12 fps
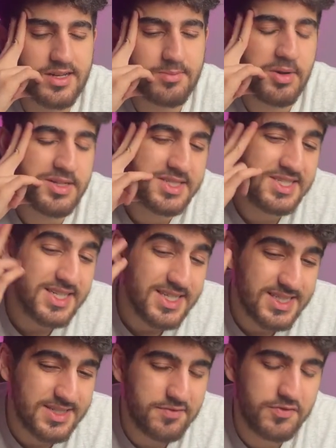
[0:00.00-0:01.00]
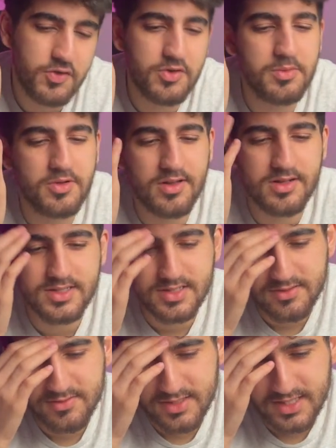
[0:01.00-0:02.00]
But still it's a formula,
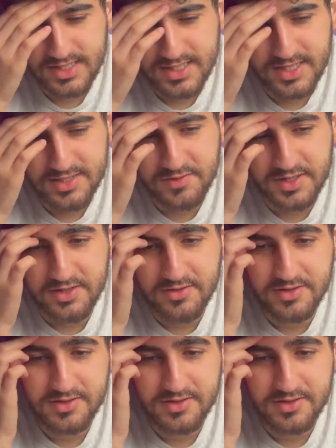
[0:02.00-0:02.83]
so it's not very good.